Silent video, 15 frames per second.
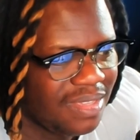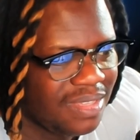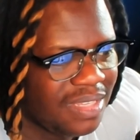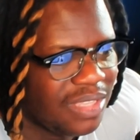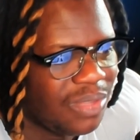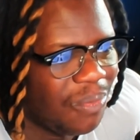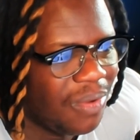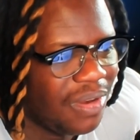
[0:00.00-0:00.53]

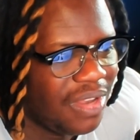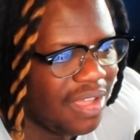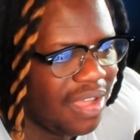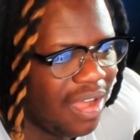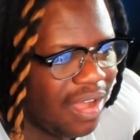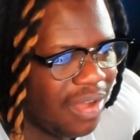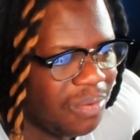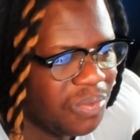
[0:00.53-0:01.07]
said the one that
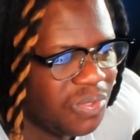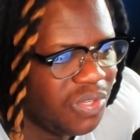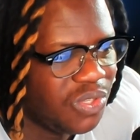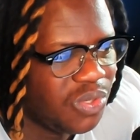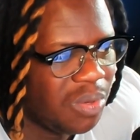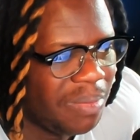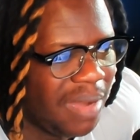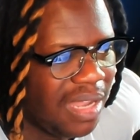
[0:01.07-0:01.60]
uh, will teach
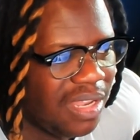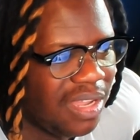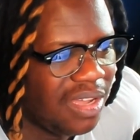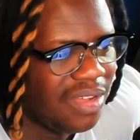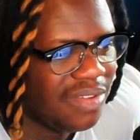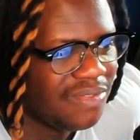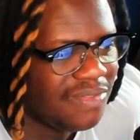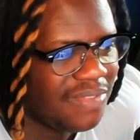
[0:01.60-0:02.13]
you about
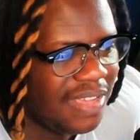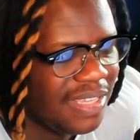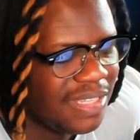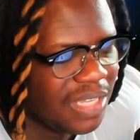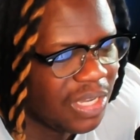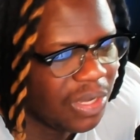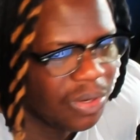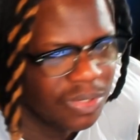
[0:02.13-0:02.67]
love
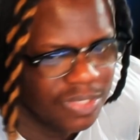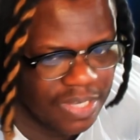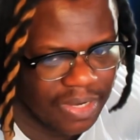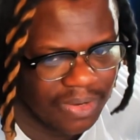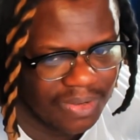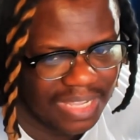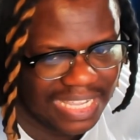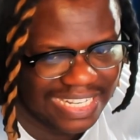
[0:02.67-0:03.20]
isn't
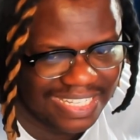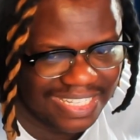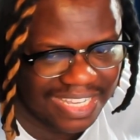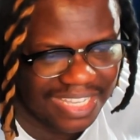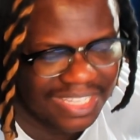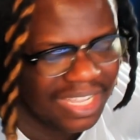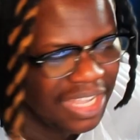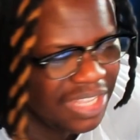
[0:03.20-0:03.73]
Gojo and it
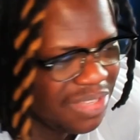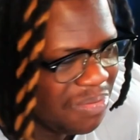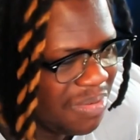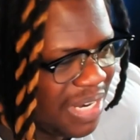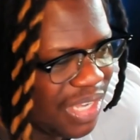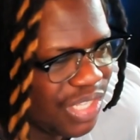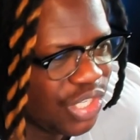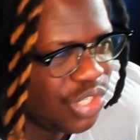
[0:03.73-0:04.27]
says the one
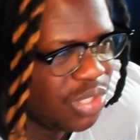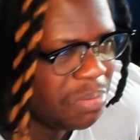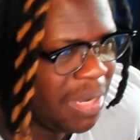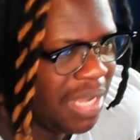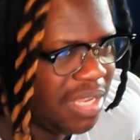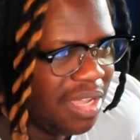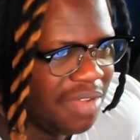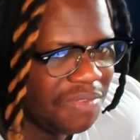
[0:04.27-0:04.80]
that'll teach you
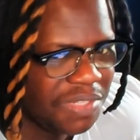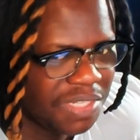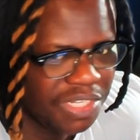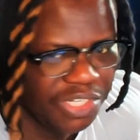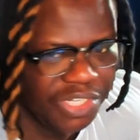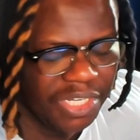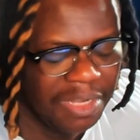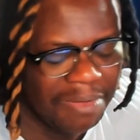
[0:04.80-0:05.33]
about love is
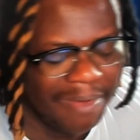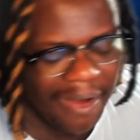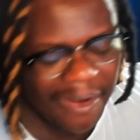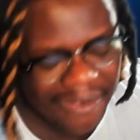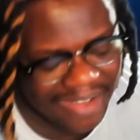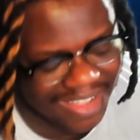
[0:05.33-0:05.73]
Kashimo.